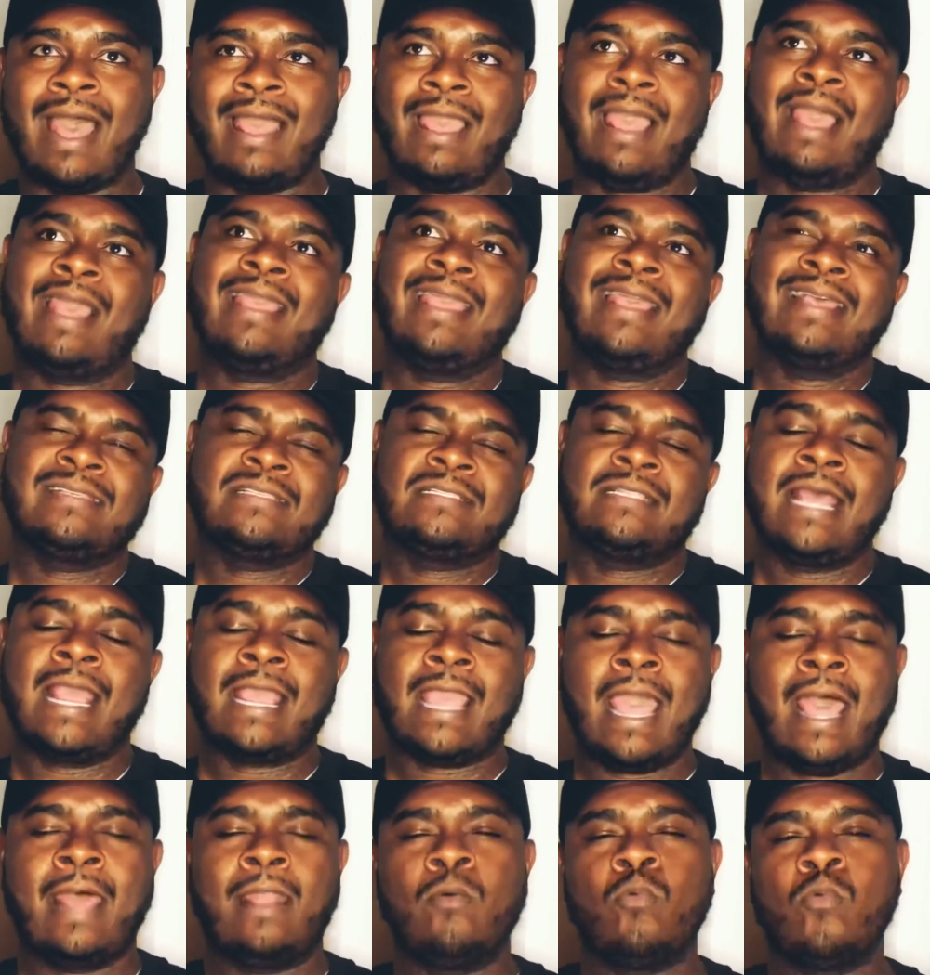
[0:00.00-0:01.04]
guess that
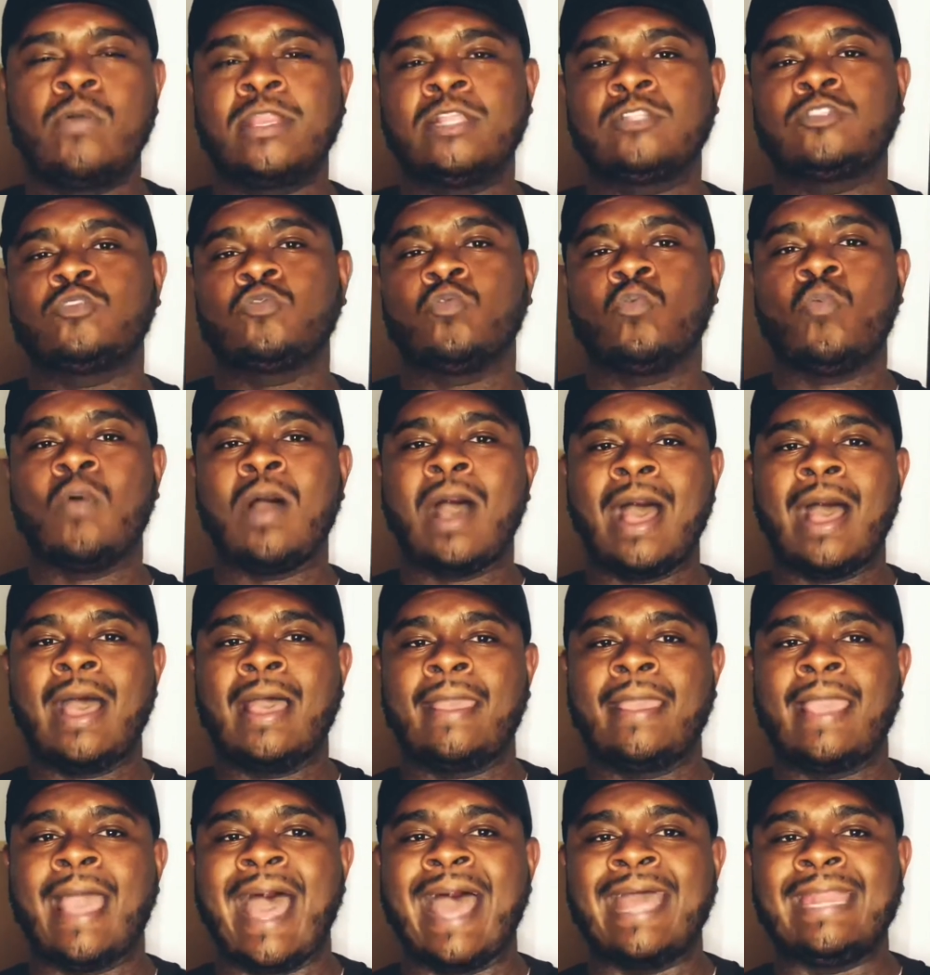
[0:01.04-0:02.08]
kind of went into
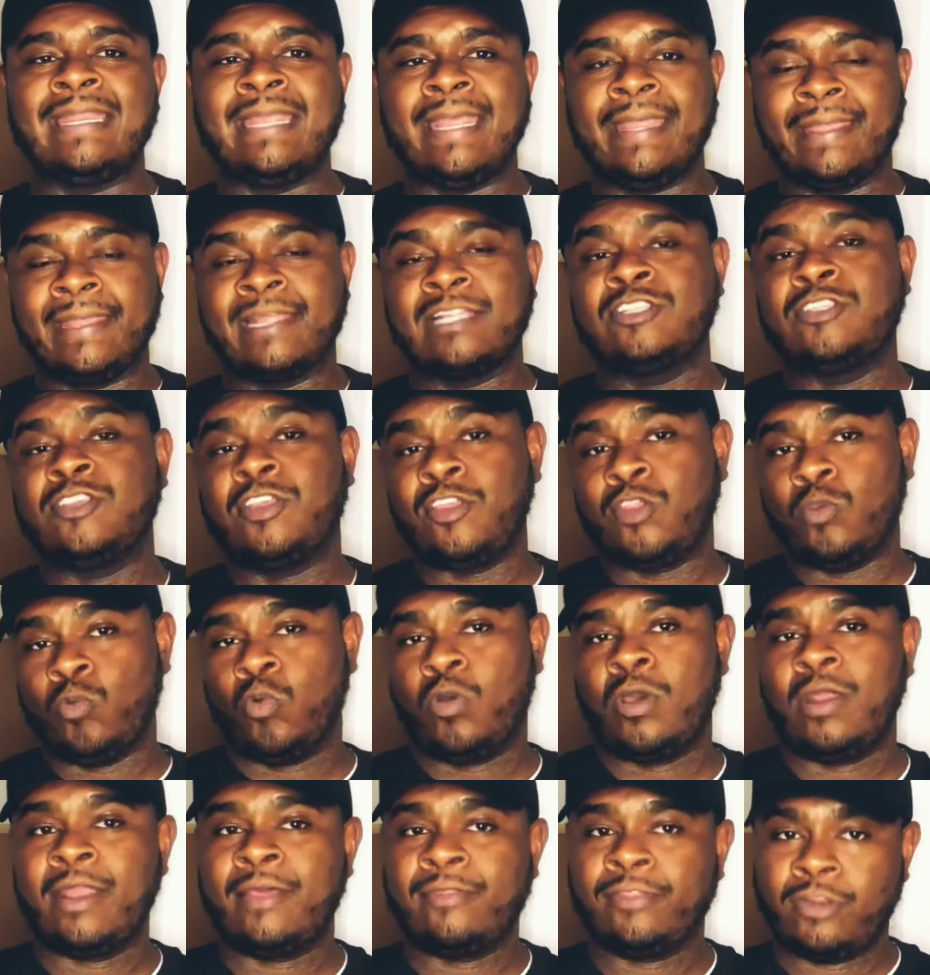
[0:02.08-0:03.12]
why I didn't continue
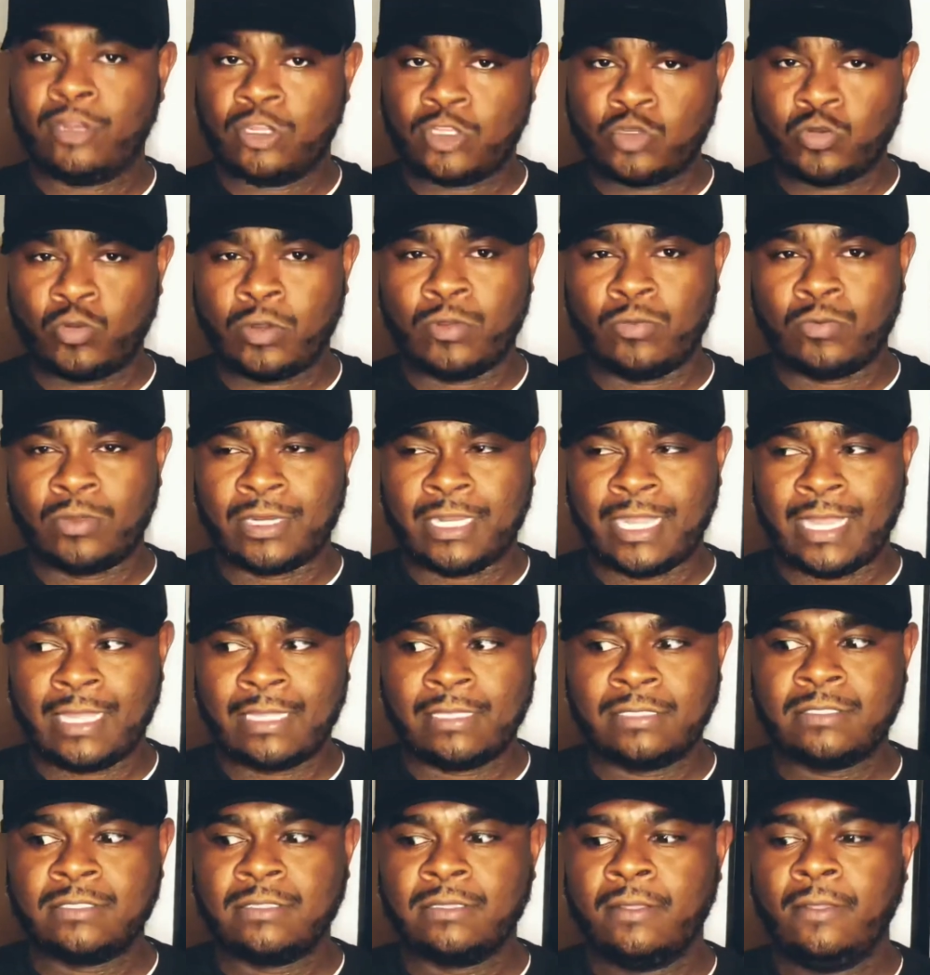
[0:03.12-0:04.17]
on after the 21
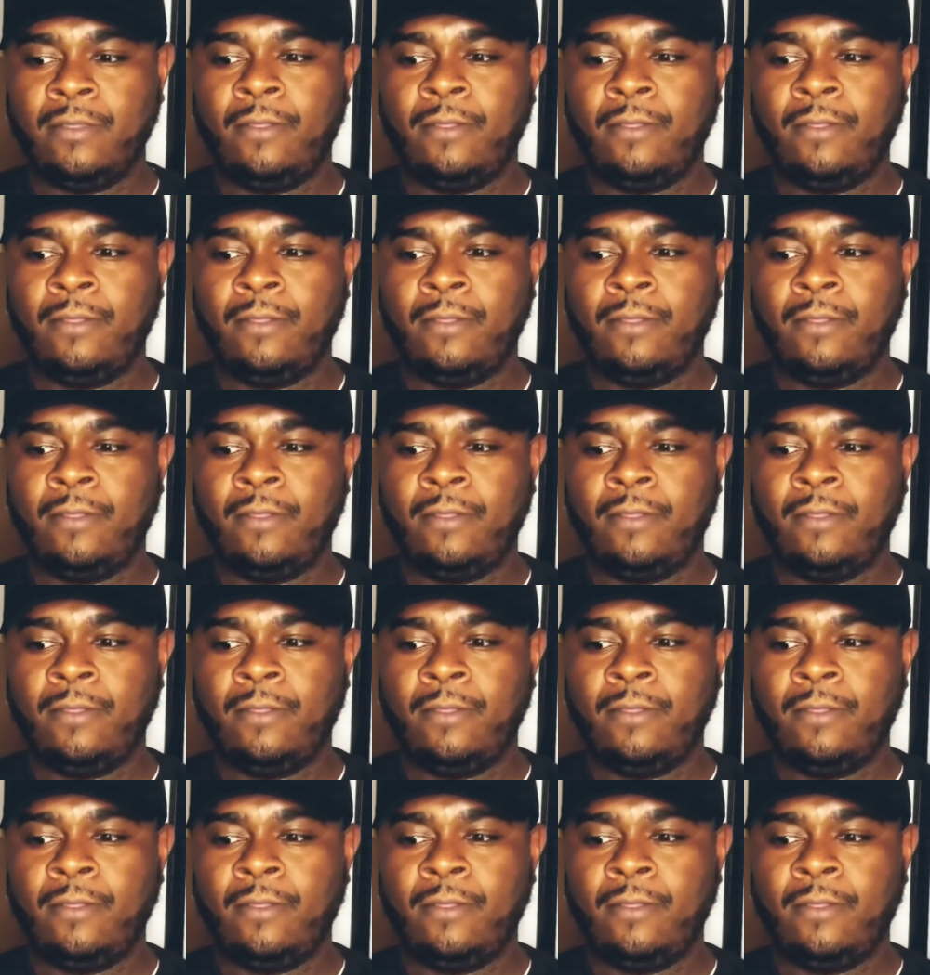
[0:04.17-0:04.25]
days.